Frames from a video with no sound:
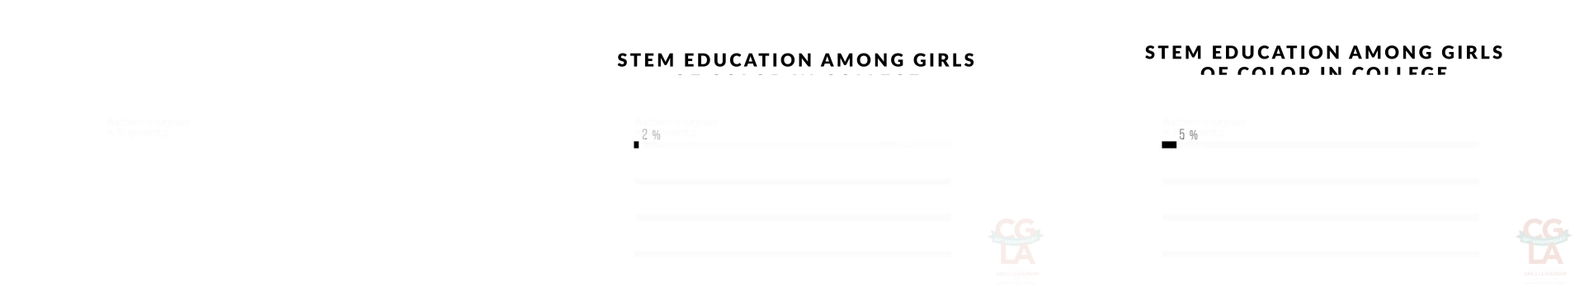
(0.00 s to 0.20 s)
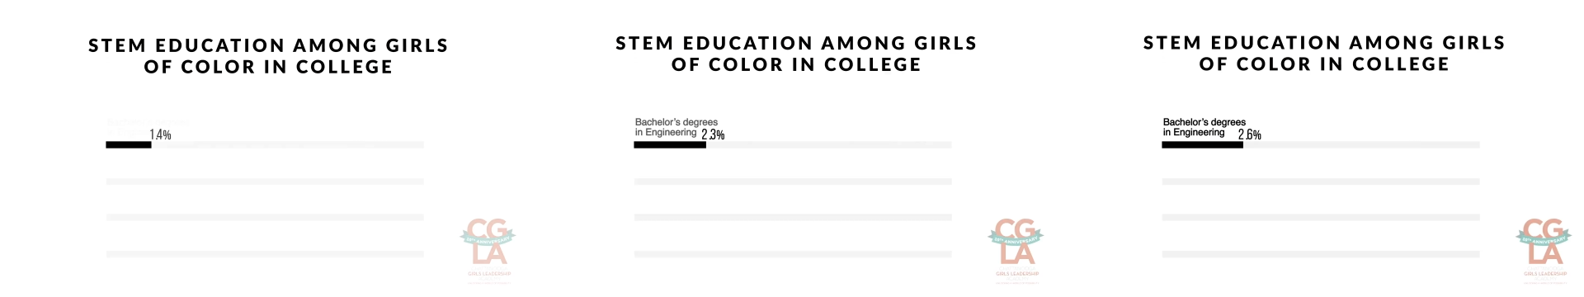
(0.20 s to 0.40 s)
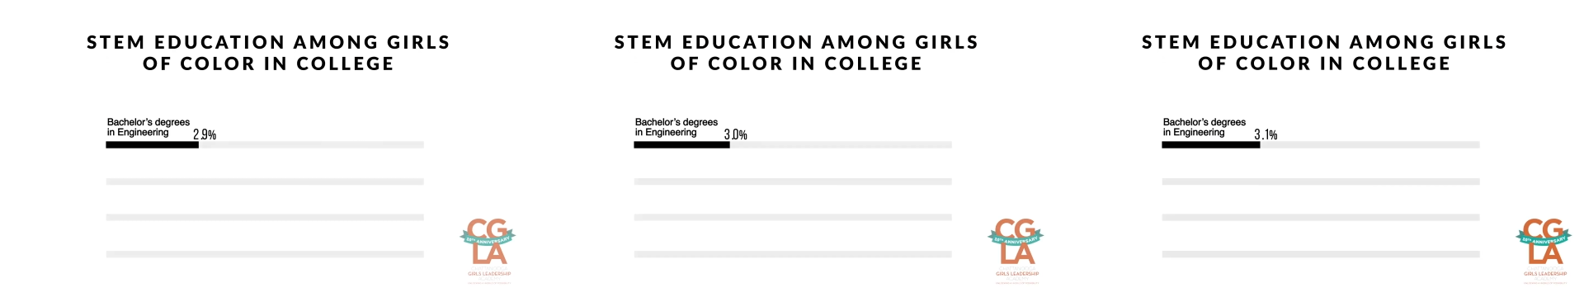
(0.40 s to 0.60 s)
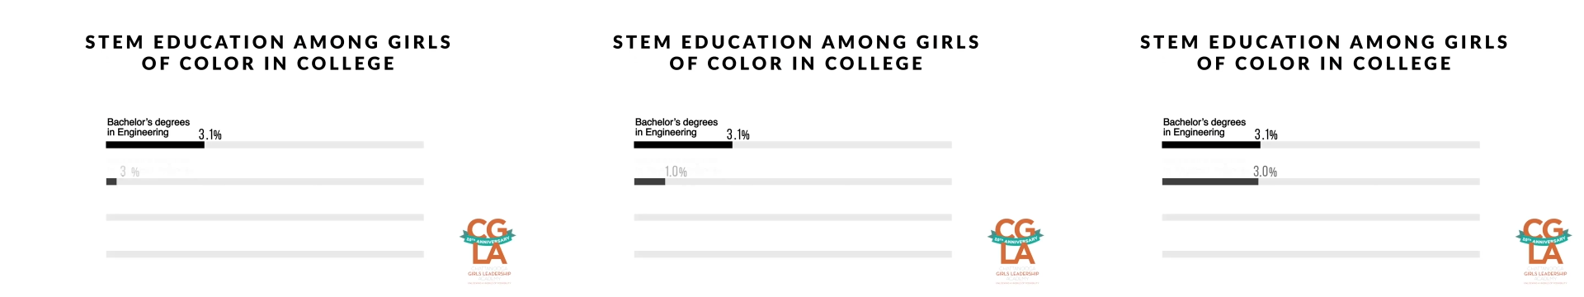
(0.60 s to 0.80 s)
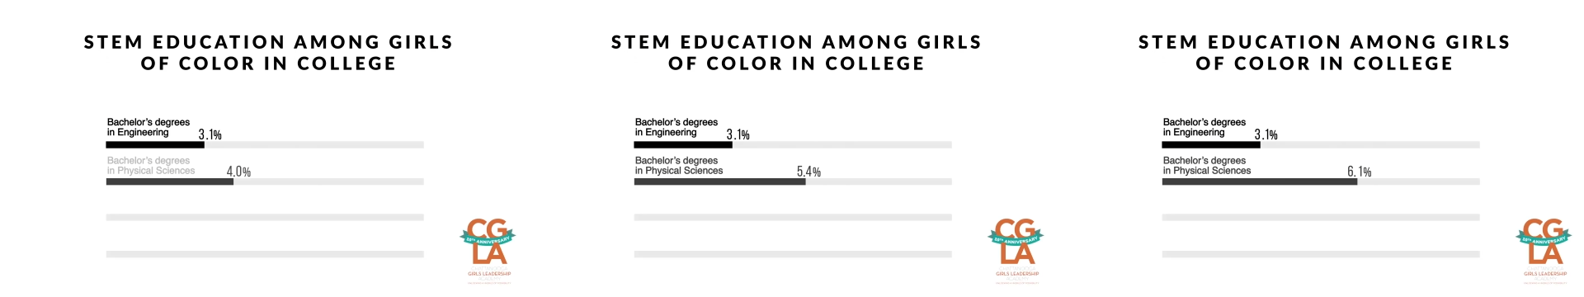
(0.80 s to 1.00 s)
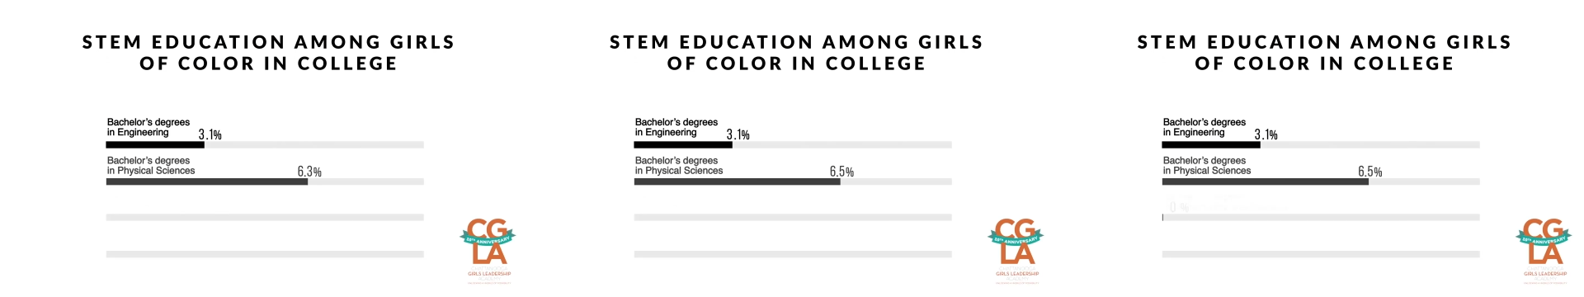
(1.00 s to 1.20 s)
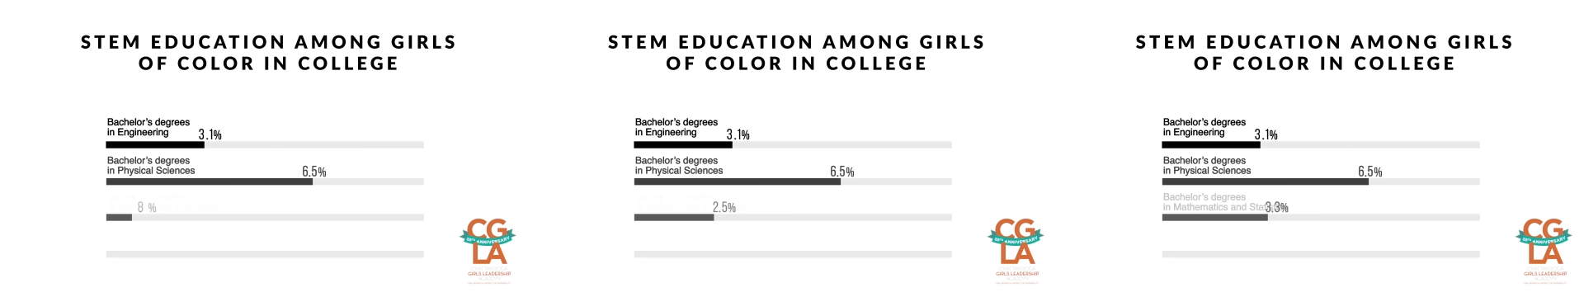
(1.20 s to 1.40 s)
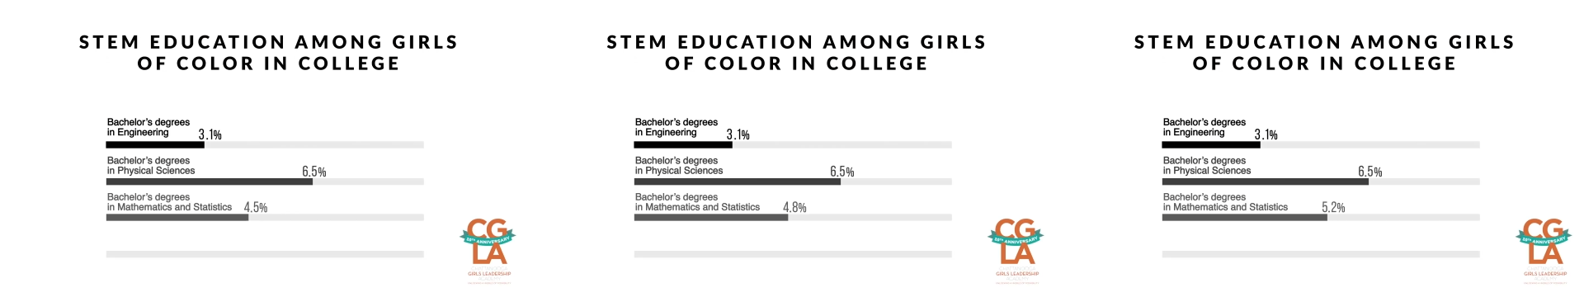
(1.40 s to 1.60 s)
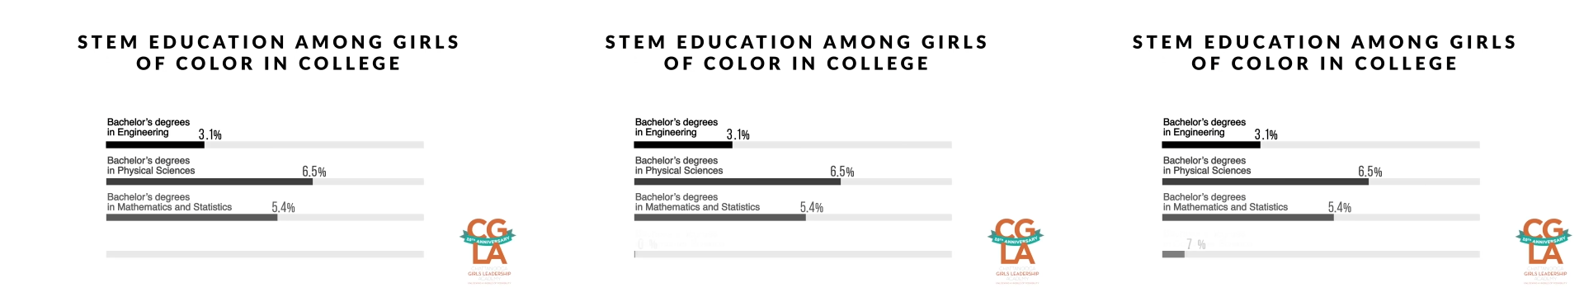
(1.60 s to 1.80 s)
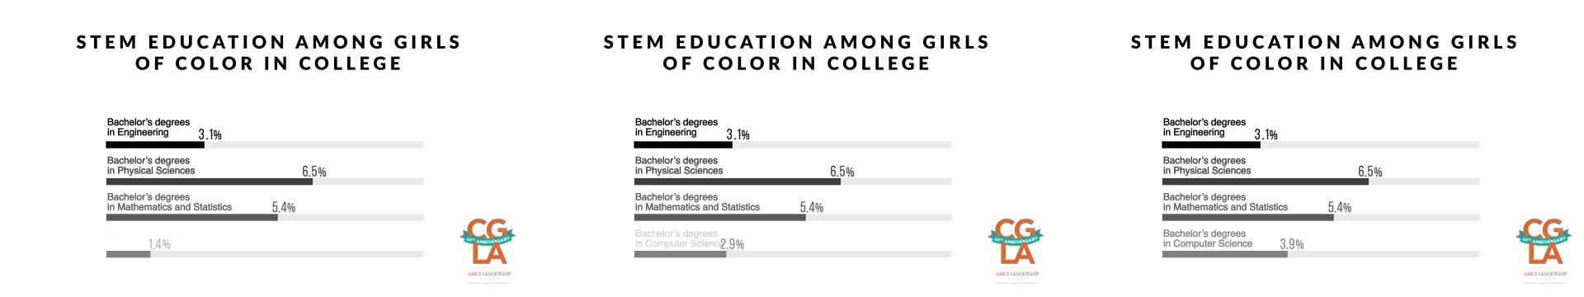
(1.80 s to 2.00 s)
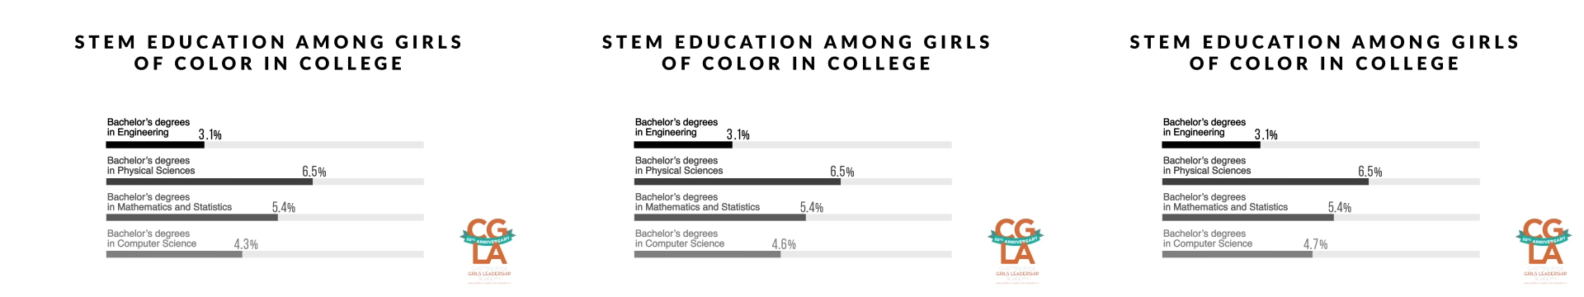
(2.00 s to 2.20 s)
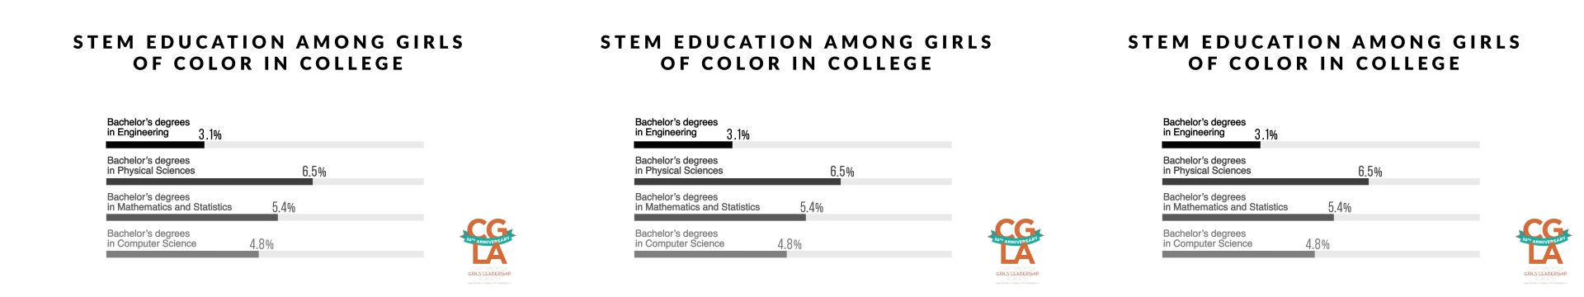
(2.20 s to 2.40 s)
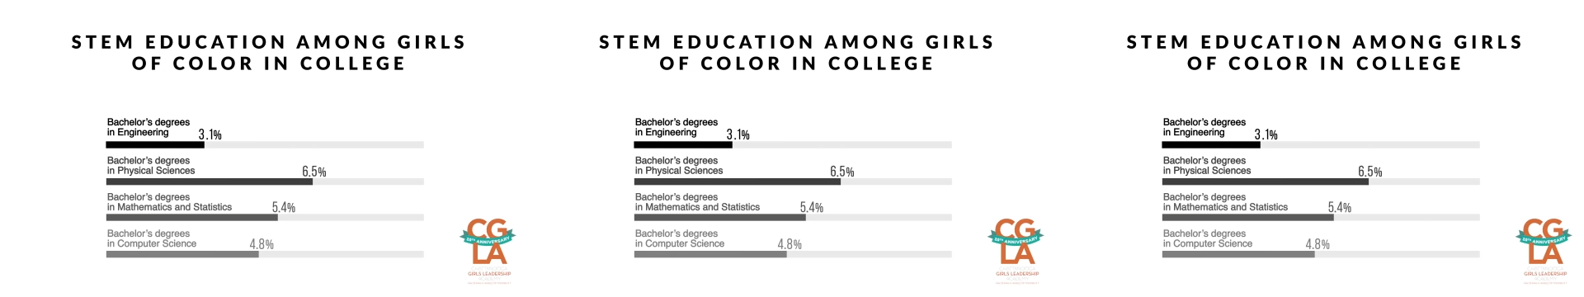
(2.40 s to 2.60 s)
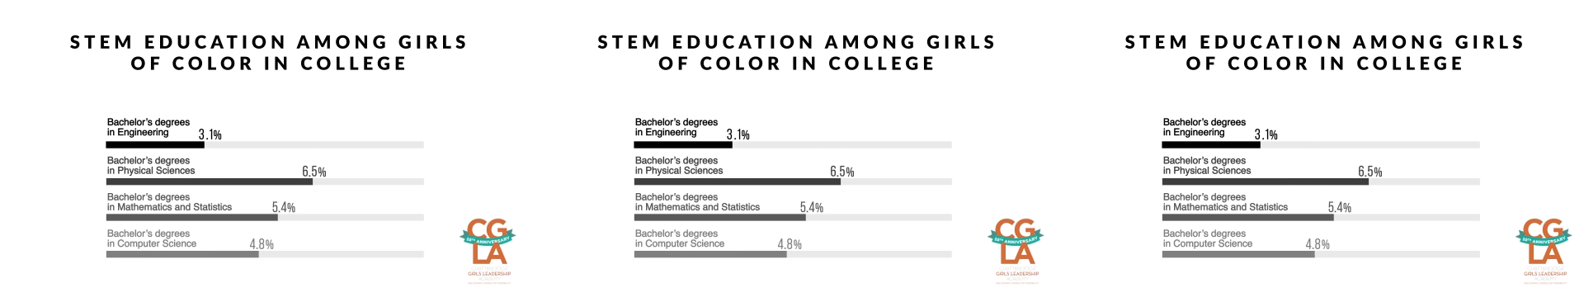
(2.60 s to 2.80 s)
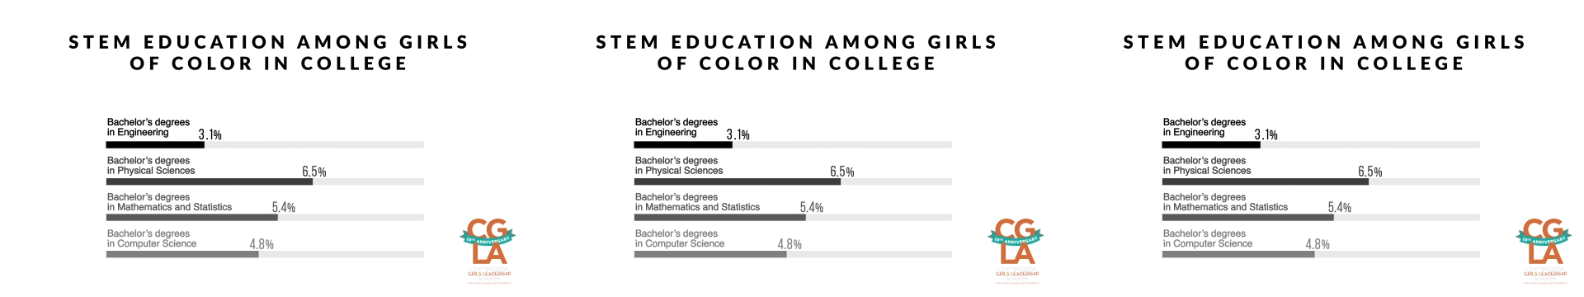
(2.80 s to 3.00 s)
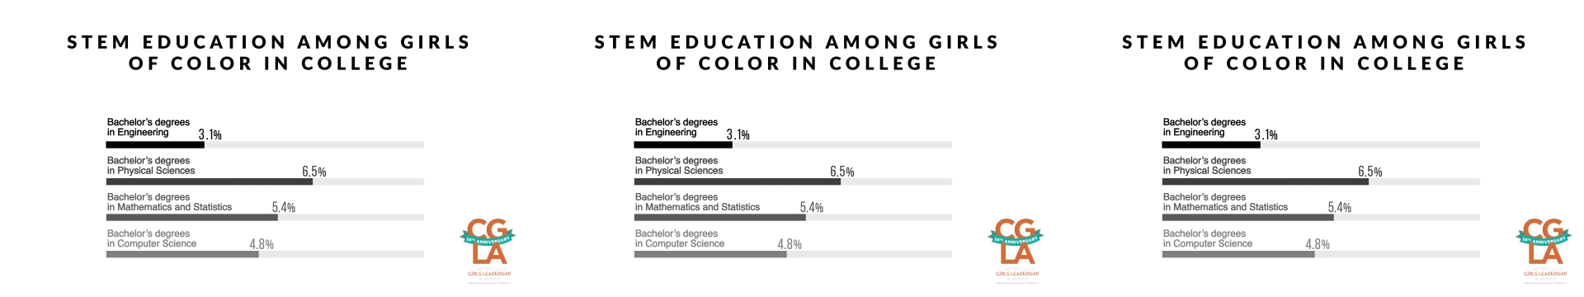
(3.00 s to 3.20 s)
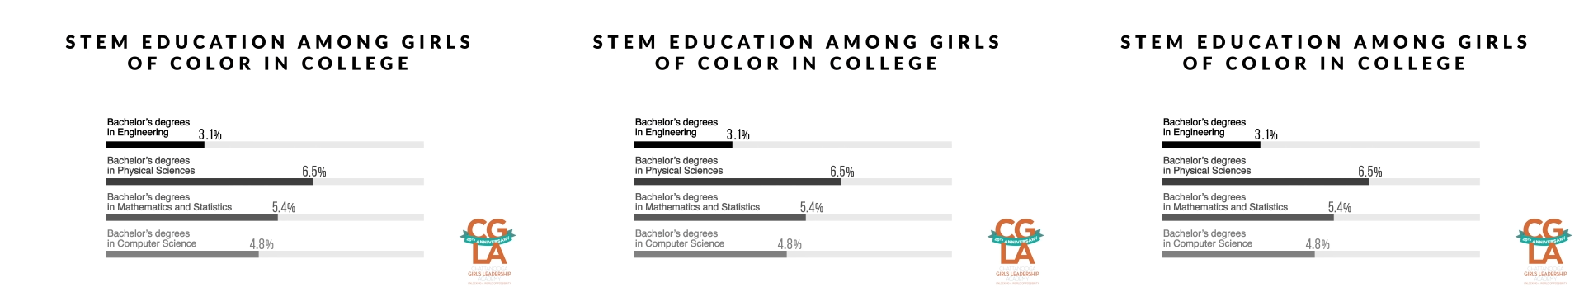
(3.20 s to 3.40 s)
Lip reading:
(no speaker visible)